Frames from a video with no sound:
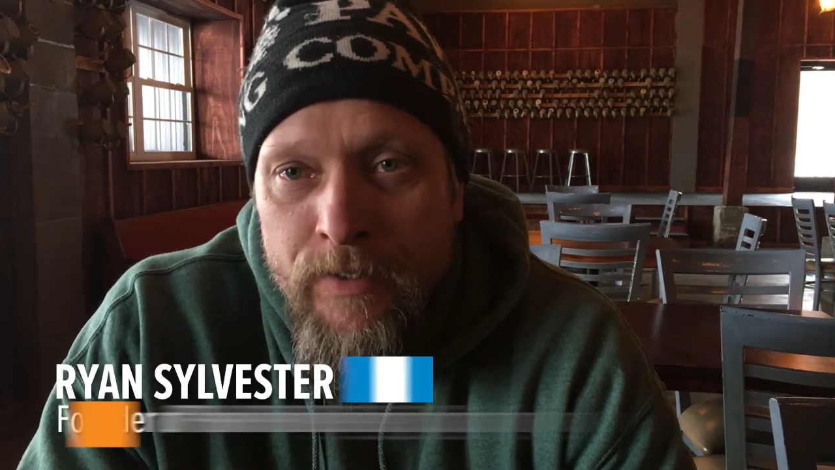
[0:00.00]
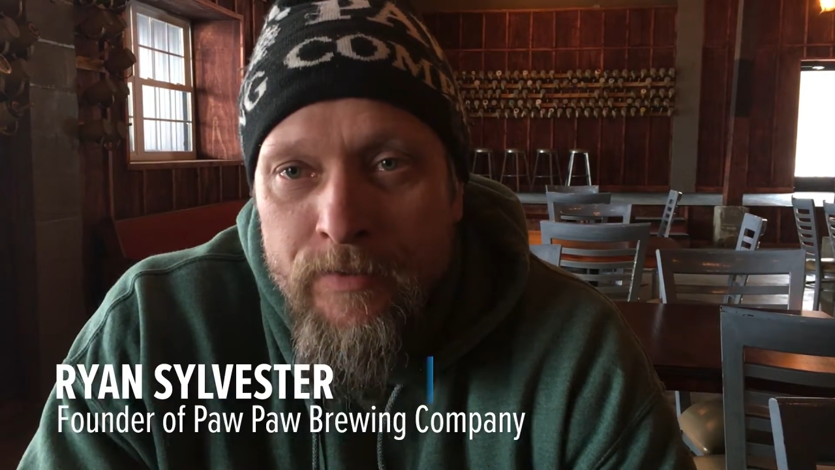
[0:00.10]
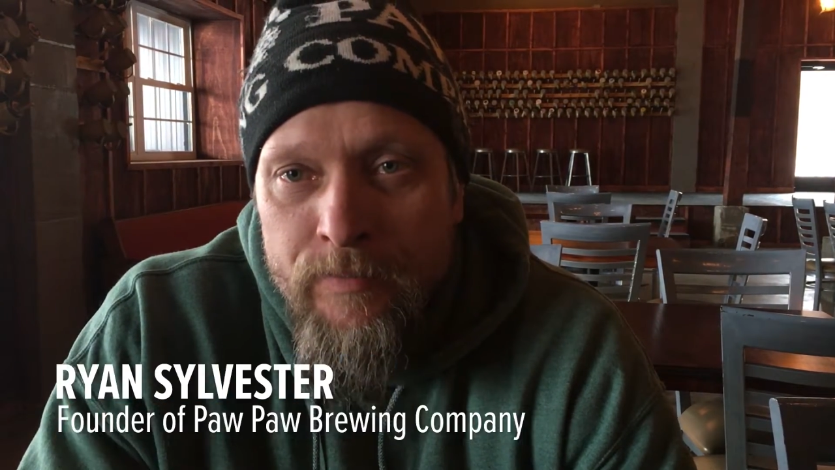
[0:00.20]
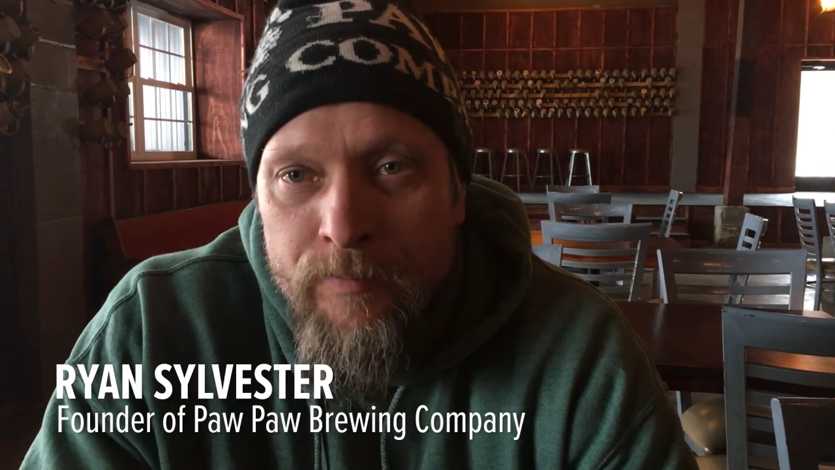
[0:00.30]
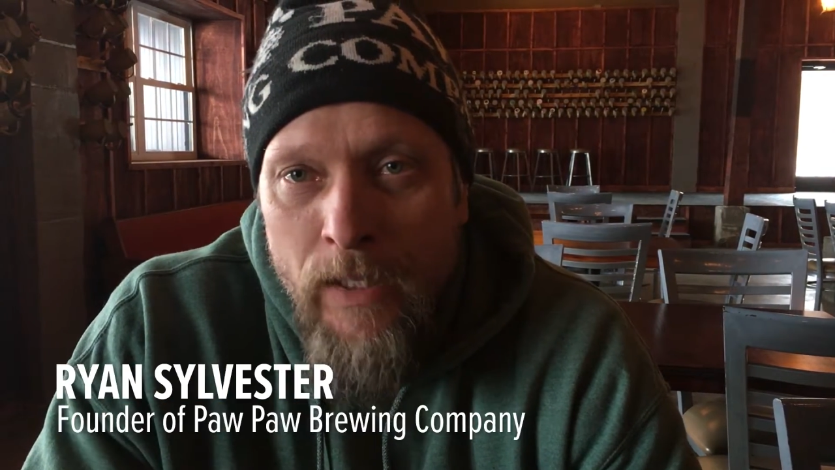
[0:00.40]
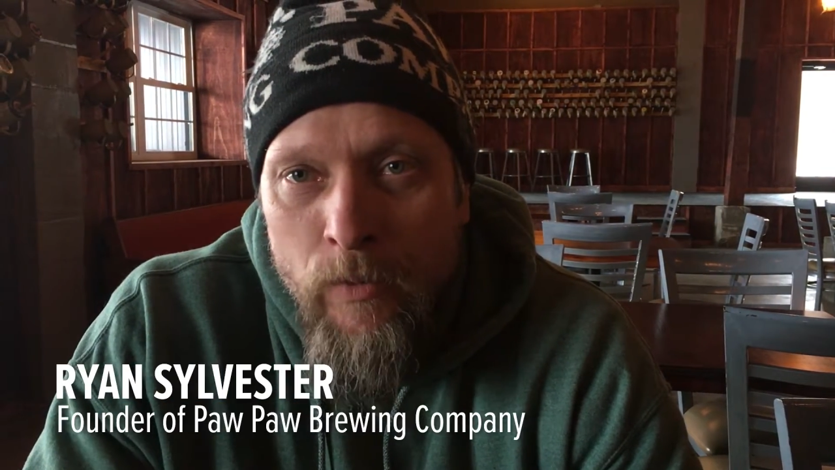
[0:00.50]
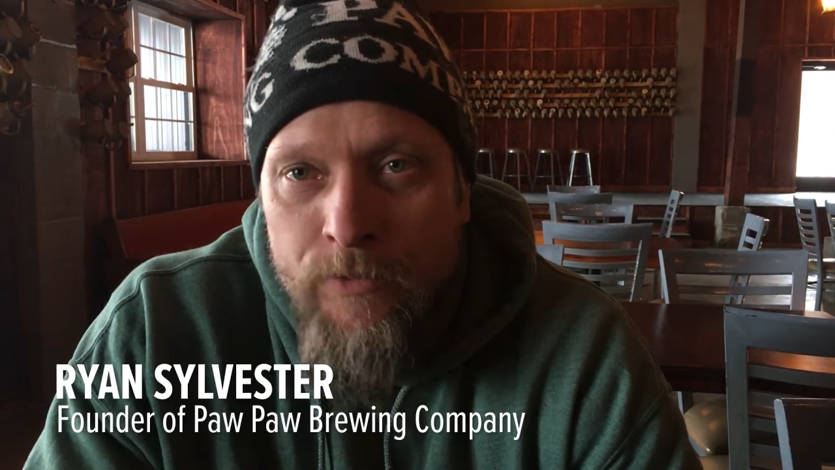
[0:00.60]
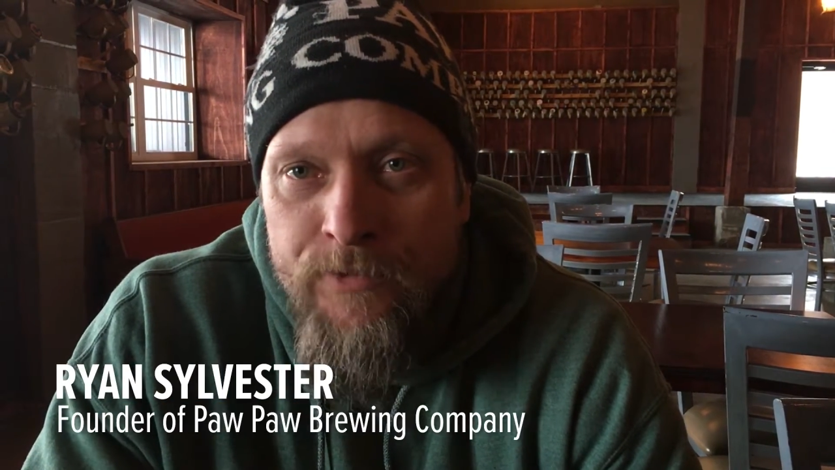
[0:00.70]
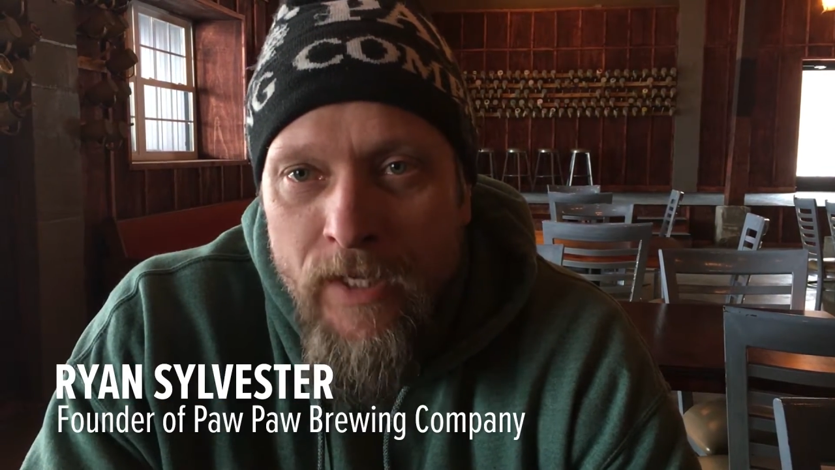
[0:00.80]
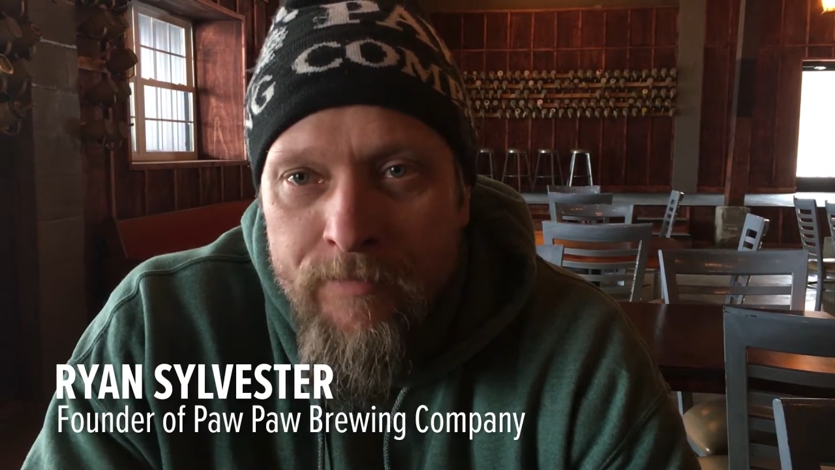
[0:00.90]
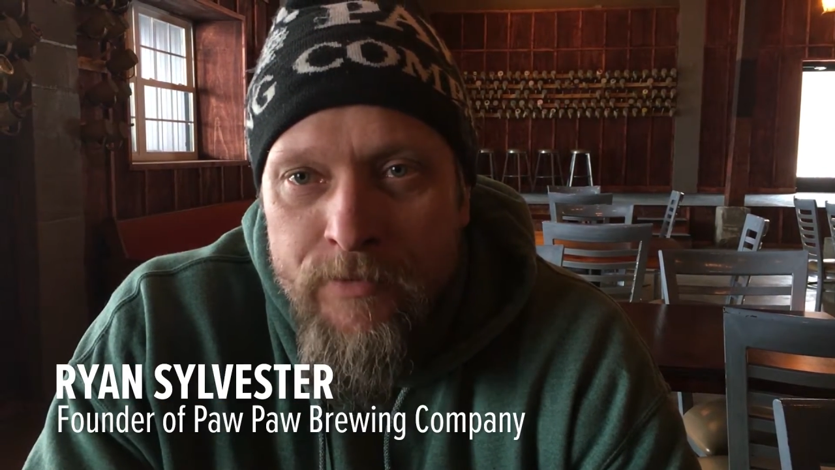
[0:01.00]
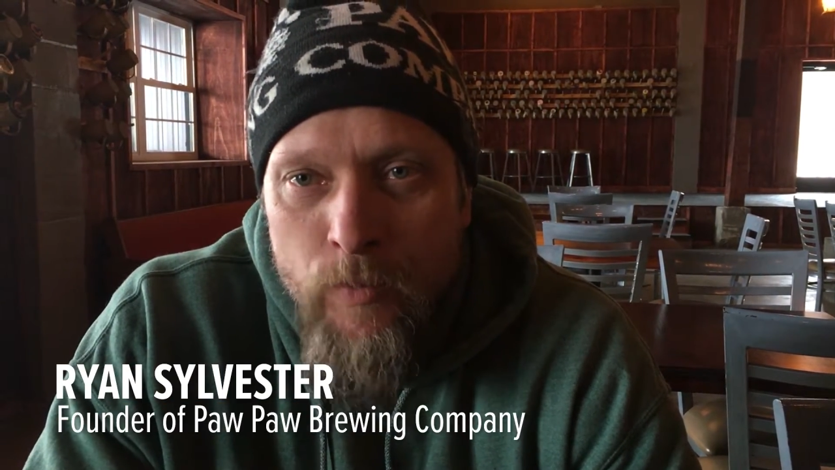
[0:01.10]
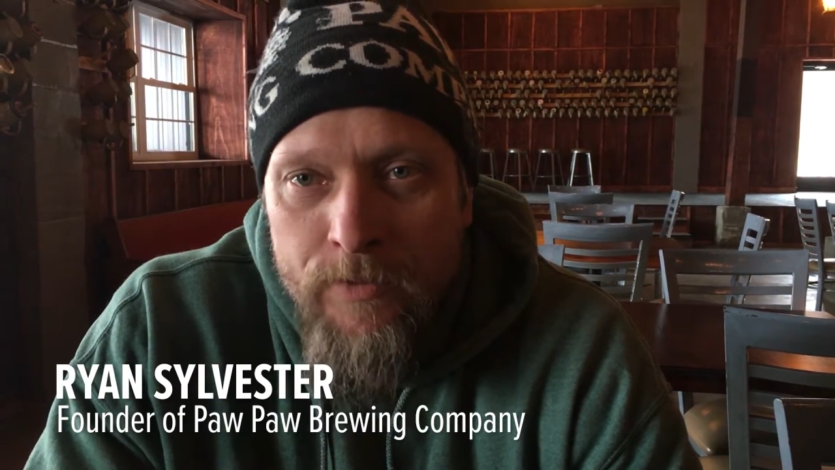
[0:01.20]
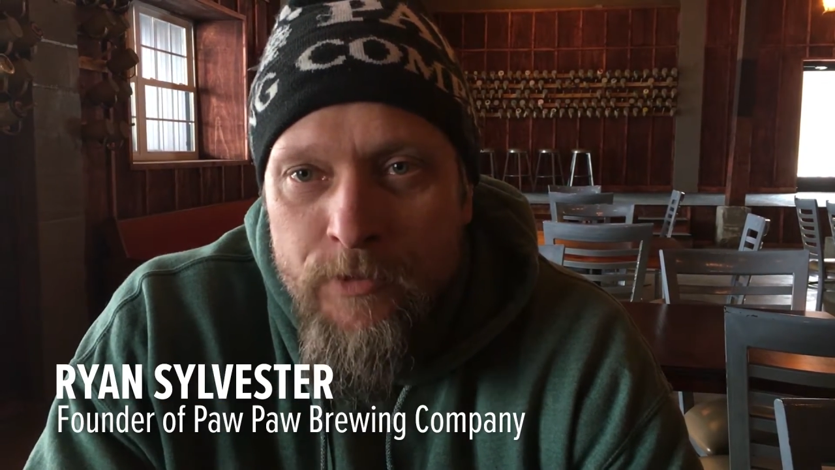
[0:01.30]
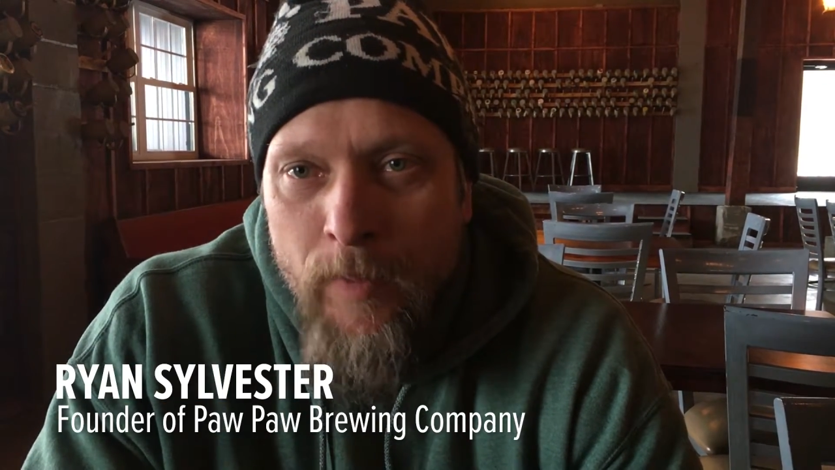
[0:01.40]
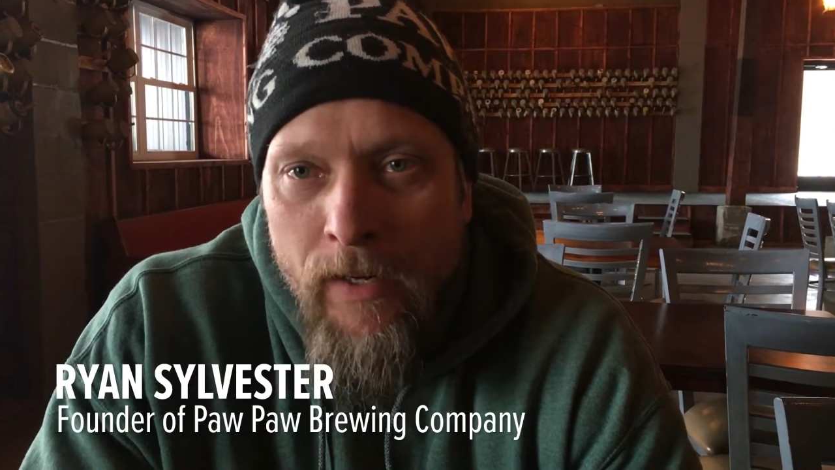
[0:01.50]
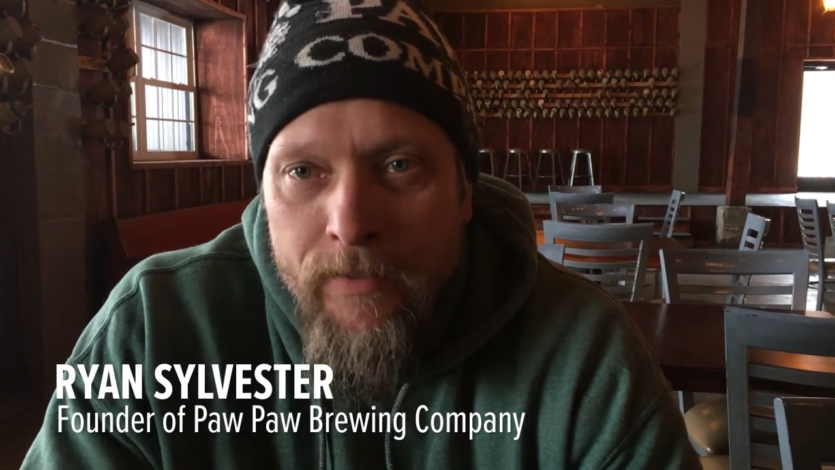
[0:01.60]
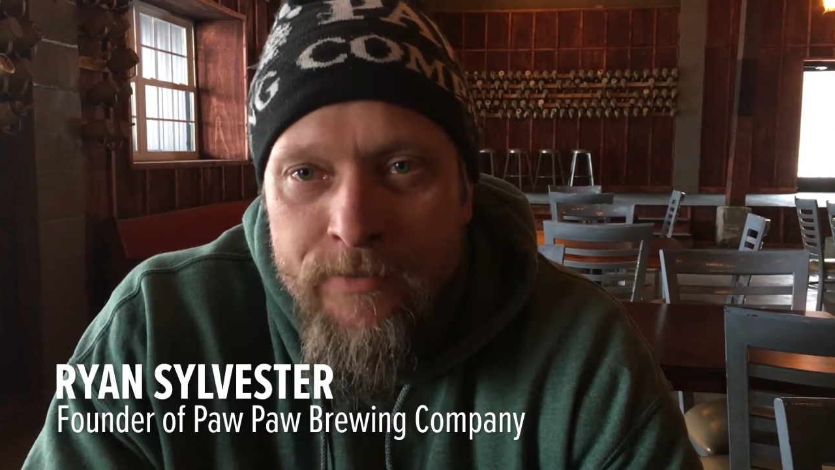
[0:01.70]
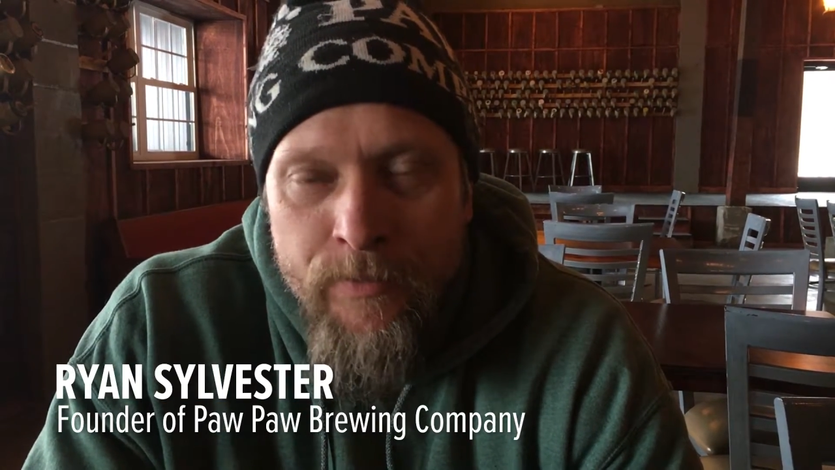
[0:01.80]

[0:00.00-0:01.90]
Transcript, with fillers: and my whole staff's in one spot.